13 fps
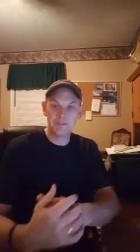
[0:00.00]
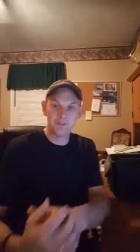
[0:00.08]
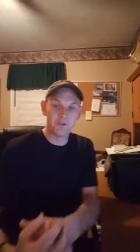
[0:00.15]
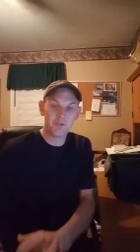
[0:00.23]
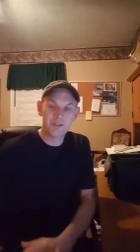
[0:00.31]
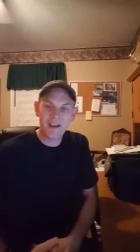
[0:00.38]
you,
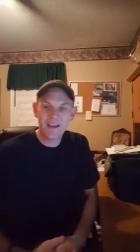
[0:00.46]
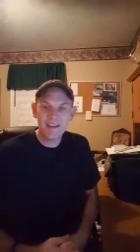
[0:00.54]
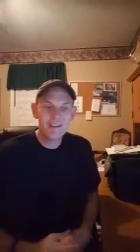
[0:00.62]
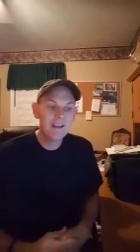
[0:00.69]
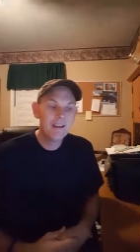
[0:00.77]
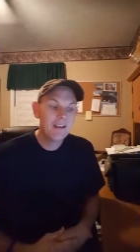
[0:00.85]
okay?
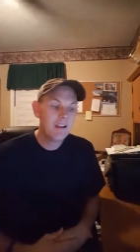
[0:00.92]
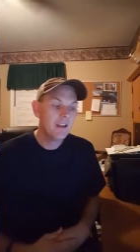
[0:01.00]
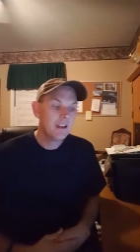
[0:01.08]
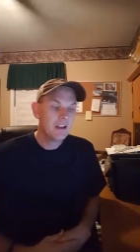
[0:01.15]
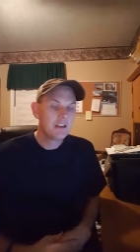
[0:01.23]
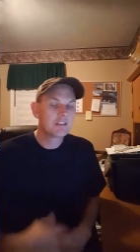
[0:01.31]

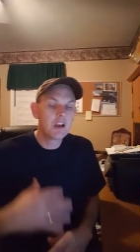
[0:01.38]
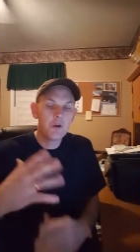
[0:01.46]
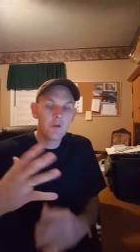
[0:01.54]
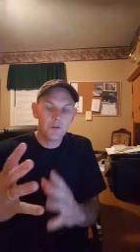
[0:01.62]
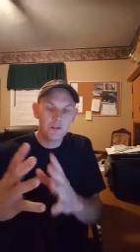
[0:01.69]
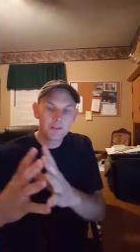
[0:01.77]

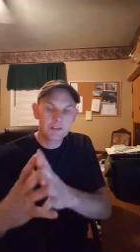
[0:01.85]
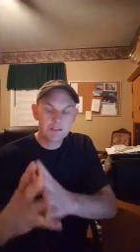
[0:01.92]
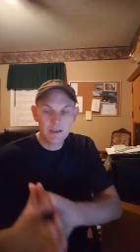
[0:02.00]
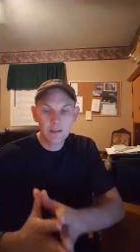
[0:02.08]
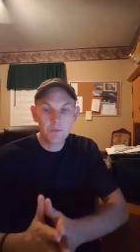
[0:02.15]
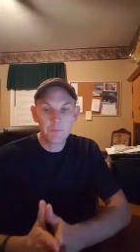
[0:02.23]
So
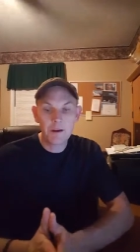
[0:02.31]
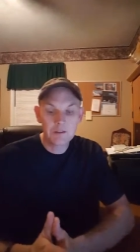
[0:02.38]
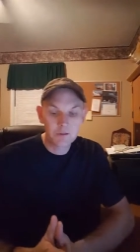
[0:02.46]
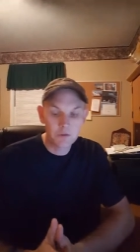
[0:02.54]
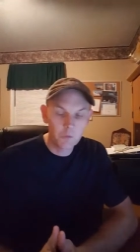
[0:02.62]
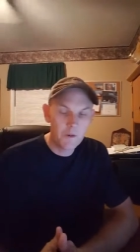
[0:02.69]
celebrate
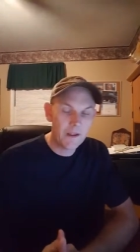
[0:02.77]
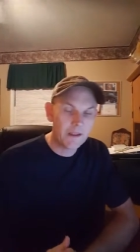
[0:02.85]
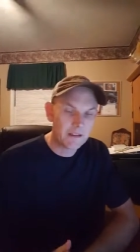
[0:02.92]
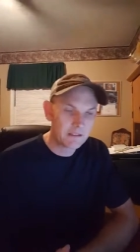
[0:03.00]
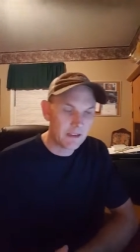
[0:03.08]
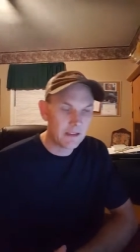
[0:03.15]
your
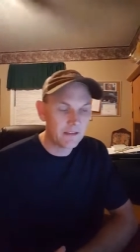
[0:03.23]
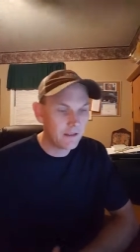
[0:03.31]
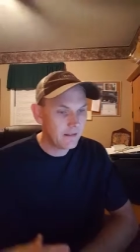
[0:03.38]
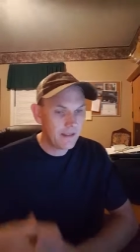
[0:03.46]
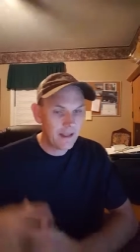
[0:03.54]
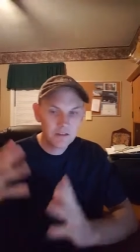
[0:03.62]
wins. And,
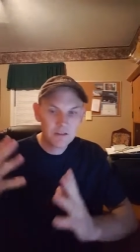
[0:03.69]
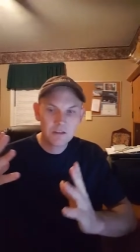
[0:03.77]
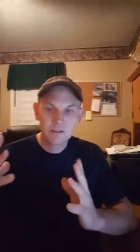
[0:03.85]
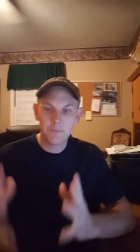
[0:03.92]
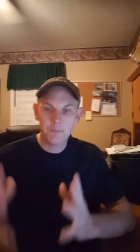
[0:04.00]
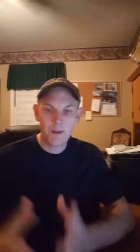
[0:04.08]
and that's
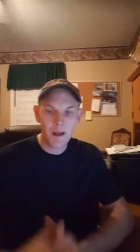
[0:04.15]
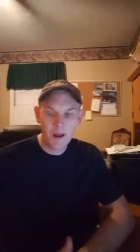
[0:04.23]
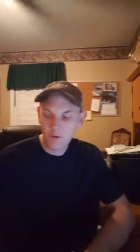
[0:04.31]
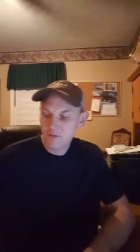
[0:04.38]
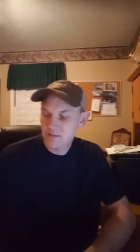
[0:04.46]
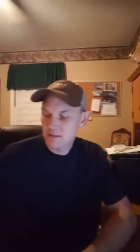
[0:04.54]
just the
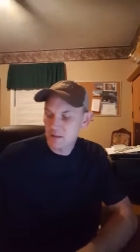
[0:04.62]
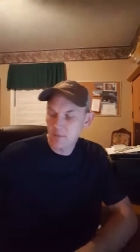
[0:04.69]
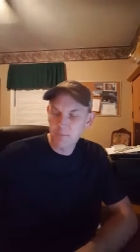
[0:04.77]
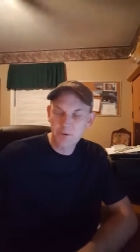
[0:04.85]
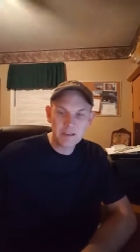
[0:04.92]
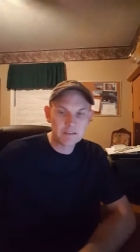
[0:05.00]
power of
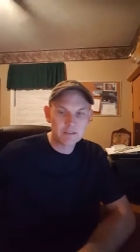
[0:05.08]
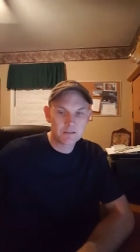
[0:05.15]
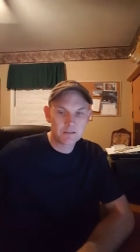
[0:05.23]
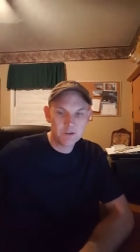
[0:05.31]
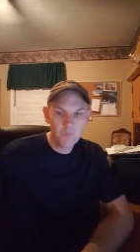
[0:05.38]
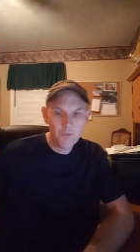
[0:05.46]
celebration. It's
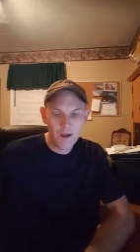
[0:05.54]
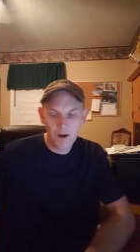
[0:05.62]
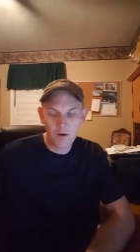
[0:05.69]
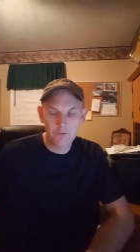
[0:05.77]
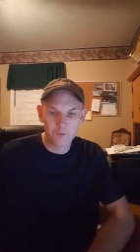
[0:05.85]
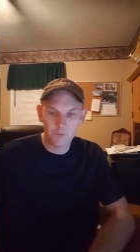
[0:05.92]
so
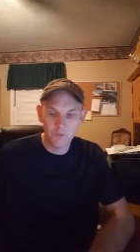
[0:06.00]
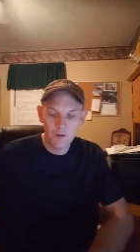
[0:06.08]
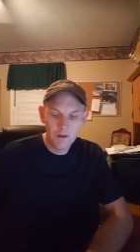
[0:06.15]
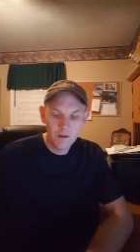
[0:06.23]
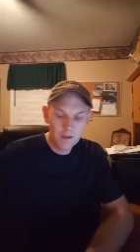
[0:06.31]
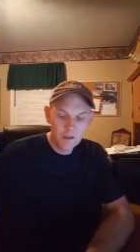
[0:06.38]
powerful.
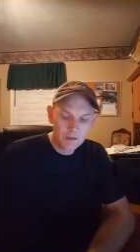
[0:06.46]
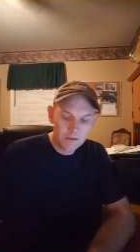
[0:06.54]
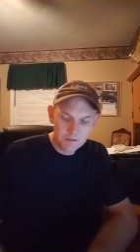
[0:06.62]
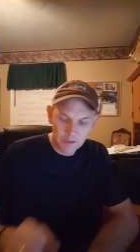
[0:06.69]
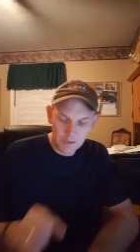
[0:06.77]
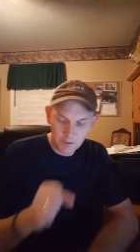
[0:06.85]

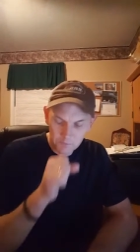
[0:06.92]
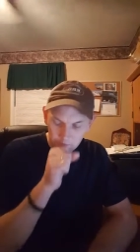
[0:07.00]
So,